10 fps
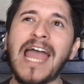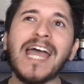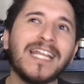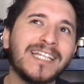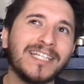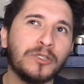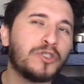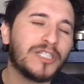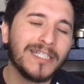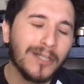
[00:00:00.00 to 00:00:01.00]
and you
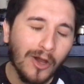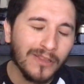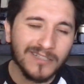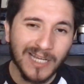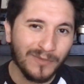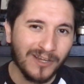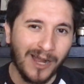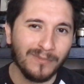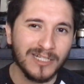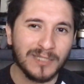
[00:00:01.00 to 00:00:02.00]
see it all the time in
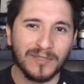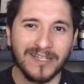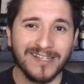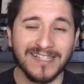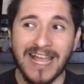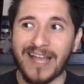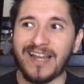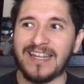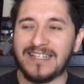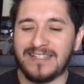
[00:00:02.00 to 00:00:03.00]
comics because
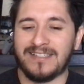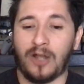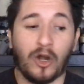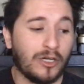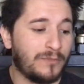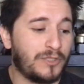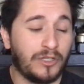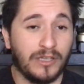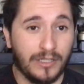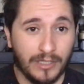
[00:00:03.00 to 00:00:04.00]
his arms
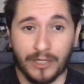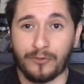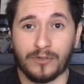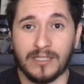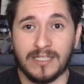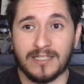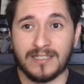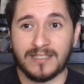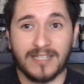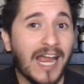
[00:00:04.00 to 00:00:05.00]
are literally
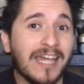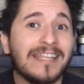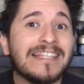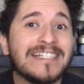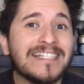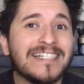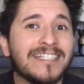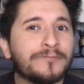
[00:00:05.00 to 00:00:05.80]
scythes